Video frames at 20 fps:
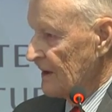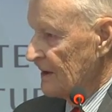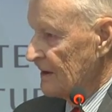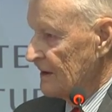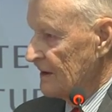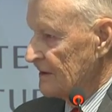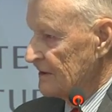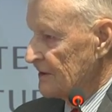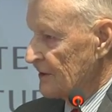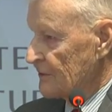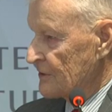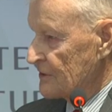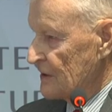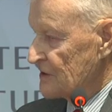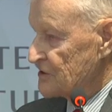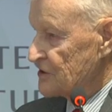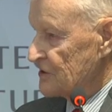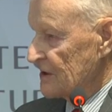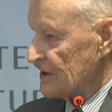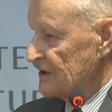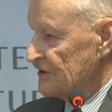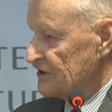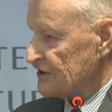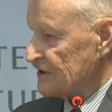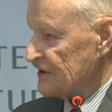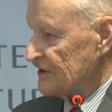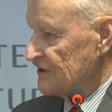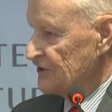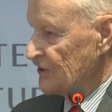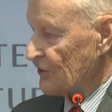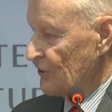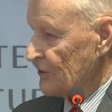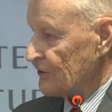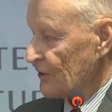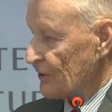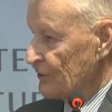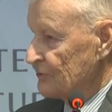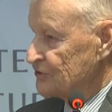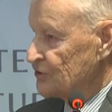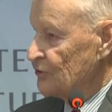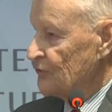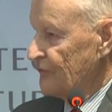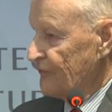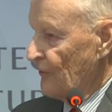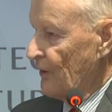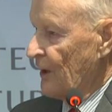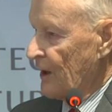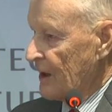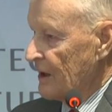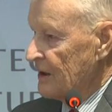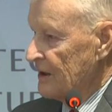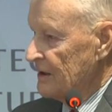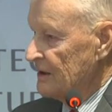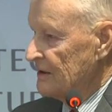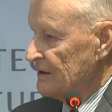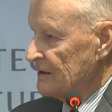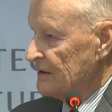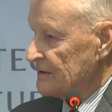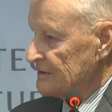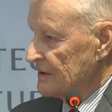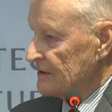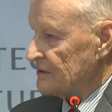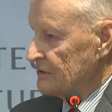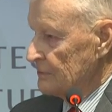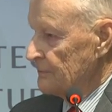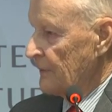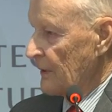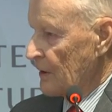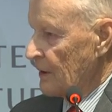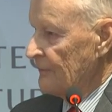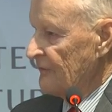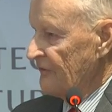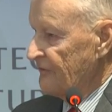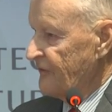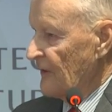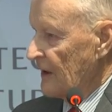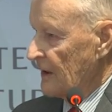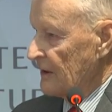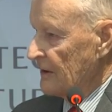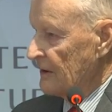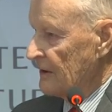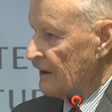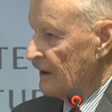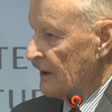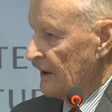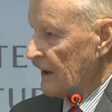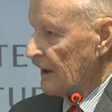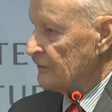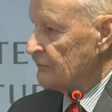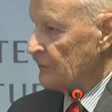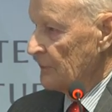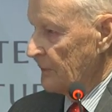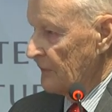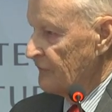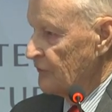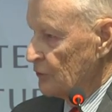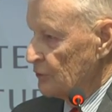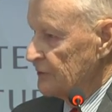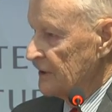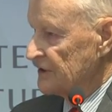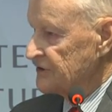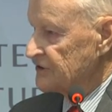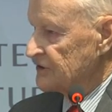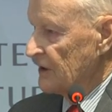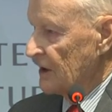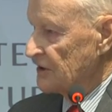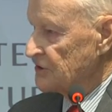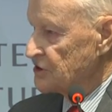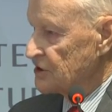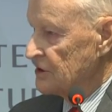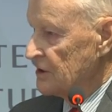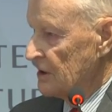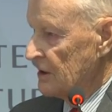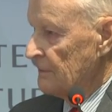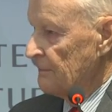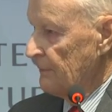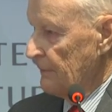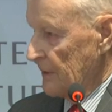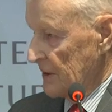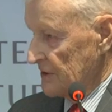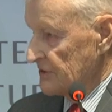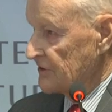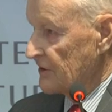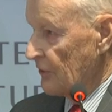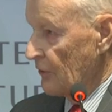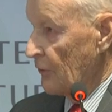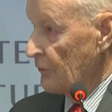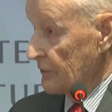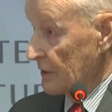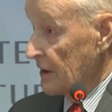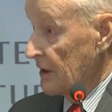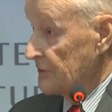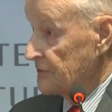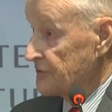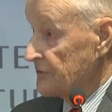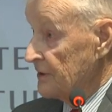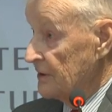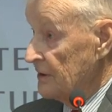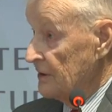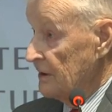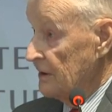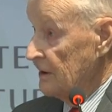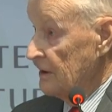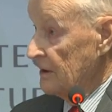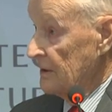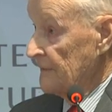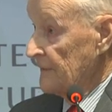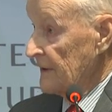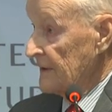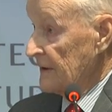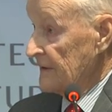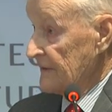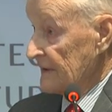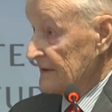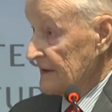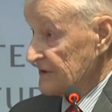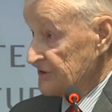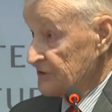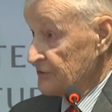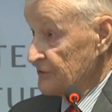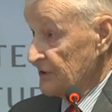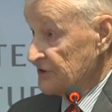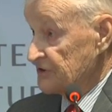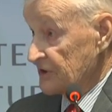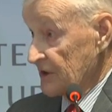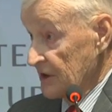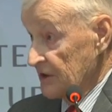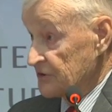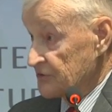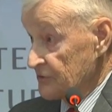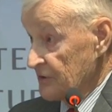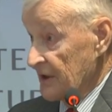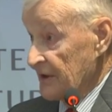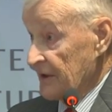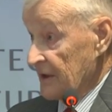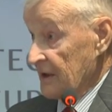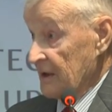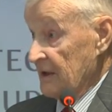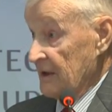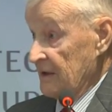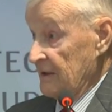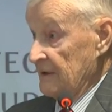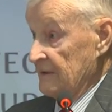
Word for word: Uh, the question is, is he going to go so far that it will become a failure and will be viewed as such by his own country? And I think that's the risk he's running.